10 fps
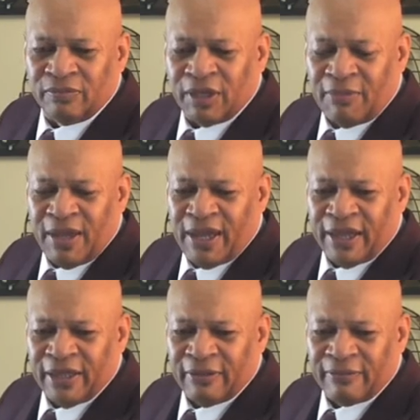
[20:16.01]
Amen.
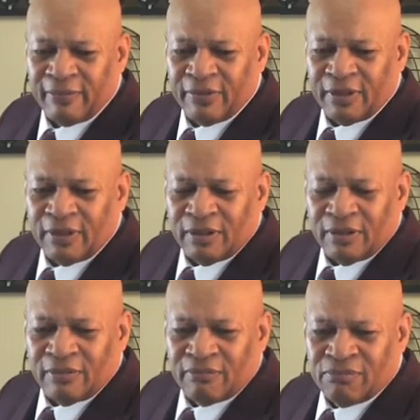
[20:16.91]

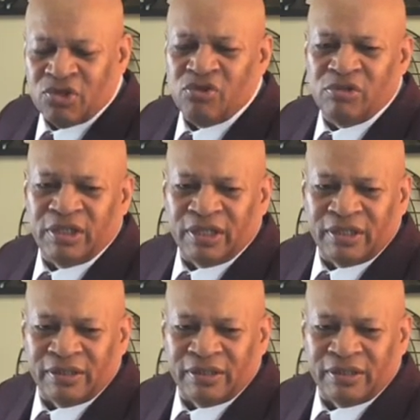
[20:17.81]
Moody